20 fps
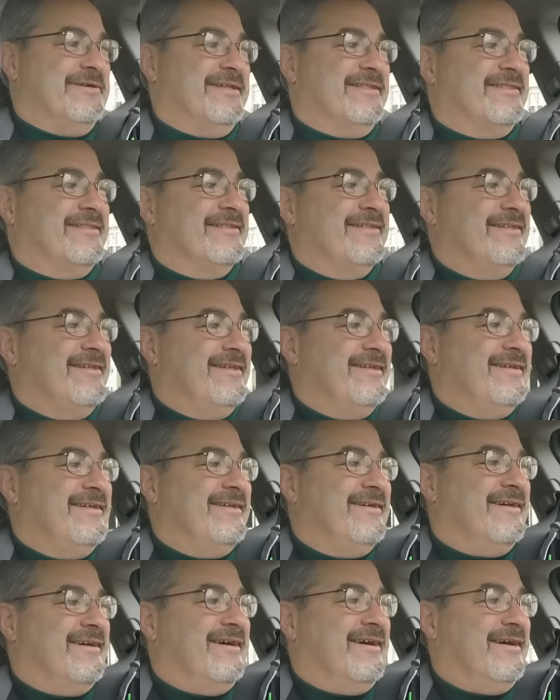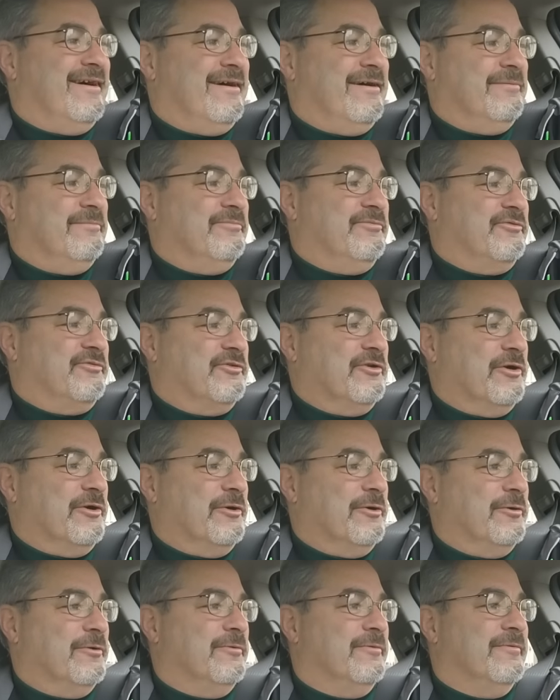with. Um,
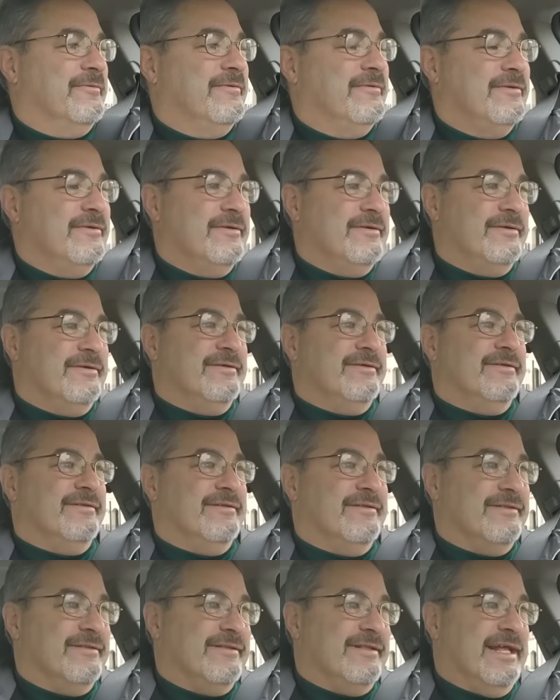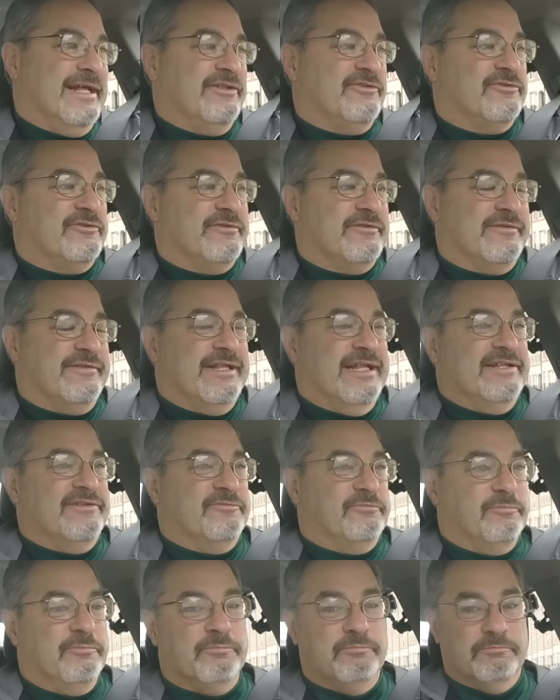so that's
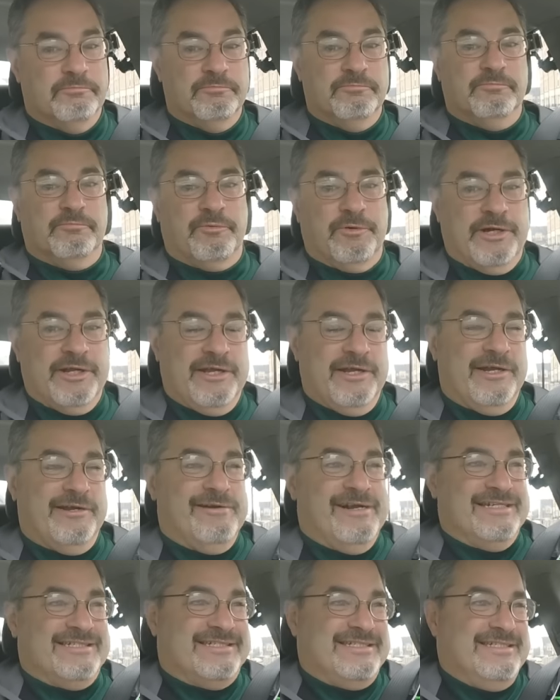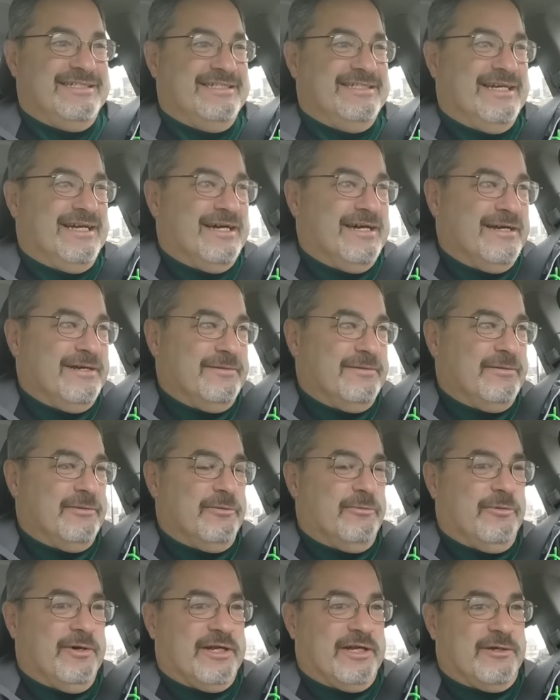that's pretty interesting. Uh,
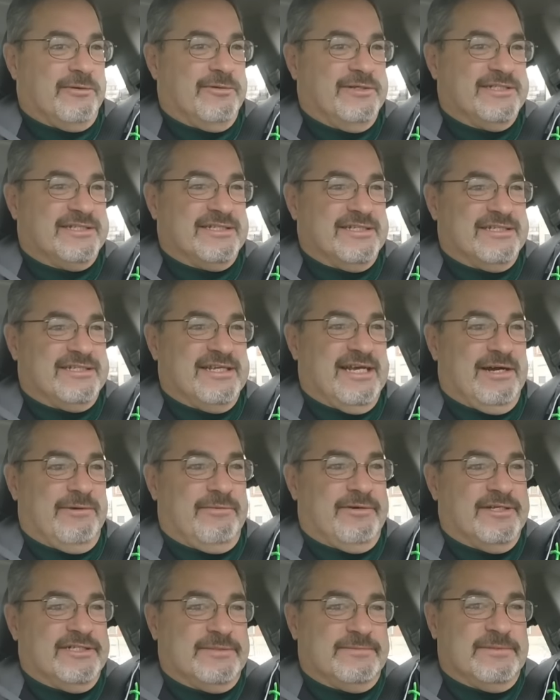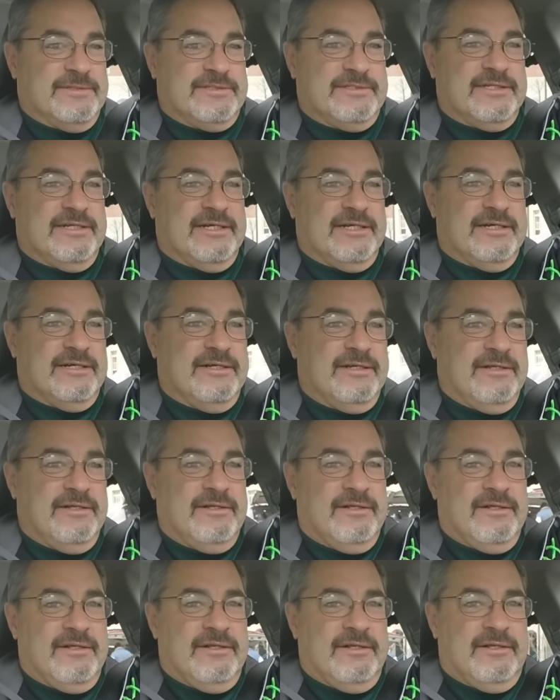what a coincidence that was. But uh,
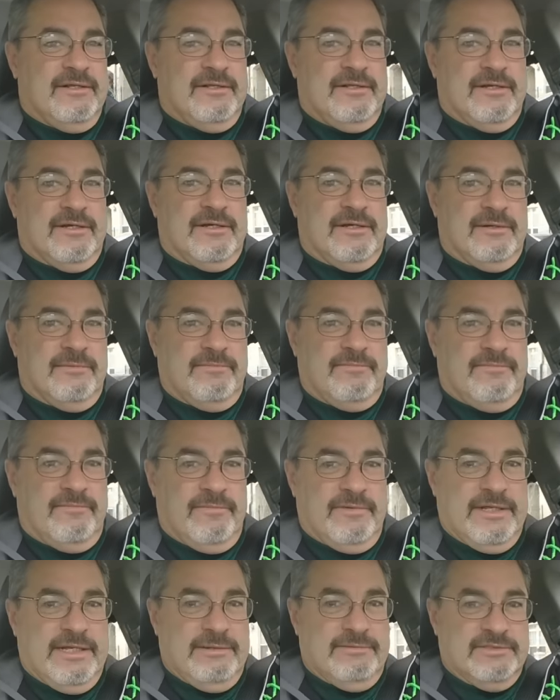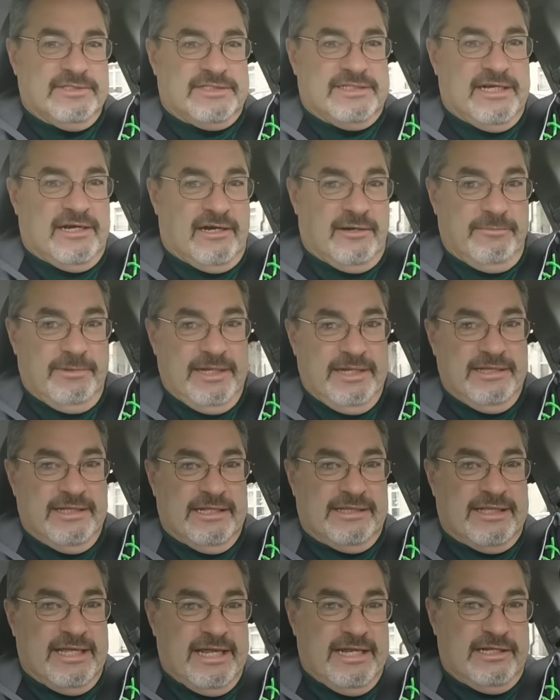um, he was telling me
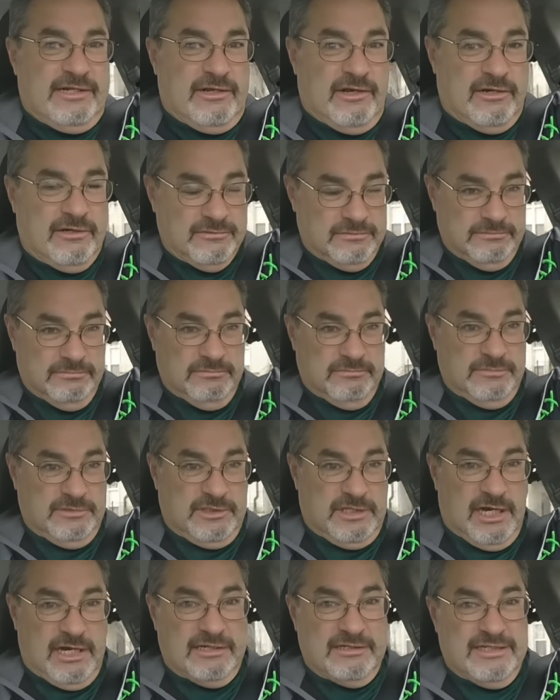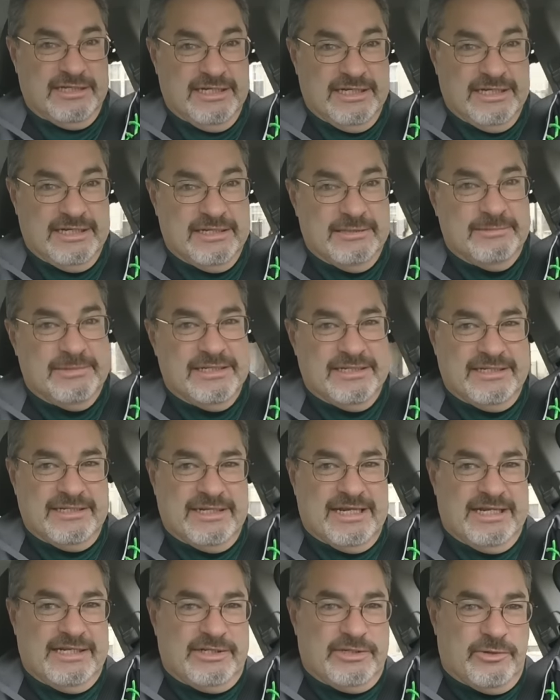that they had called called him
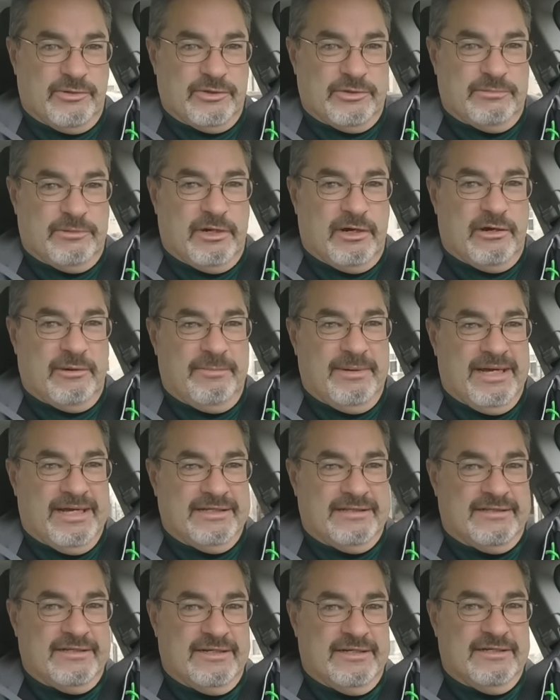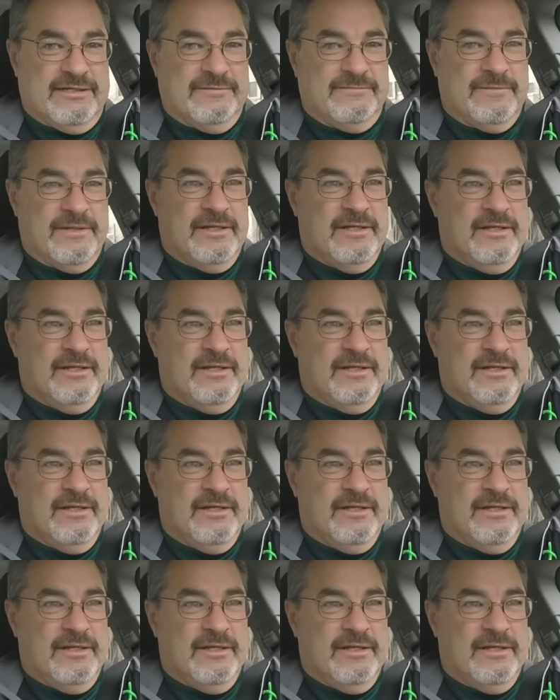and I told him all about the